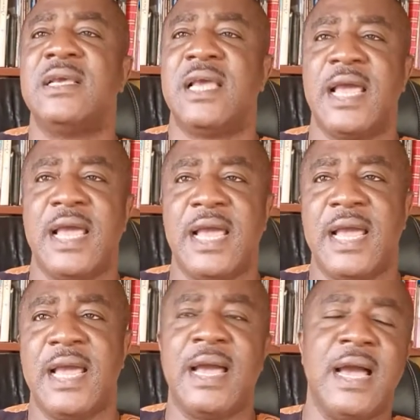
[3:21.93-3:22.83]

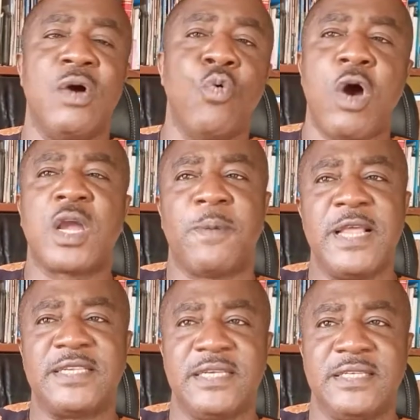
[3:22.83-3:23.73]

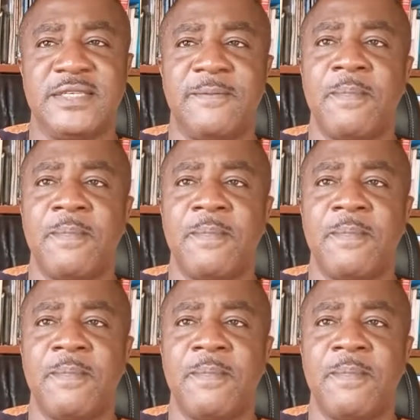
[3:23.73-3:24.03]
workplaces.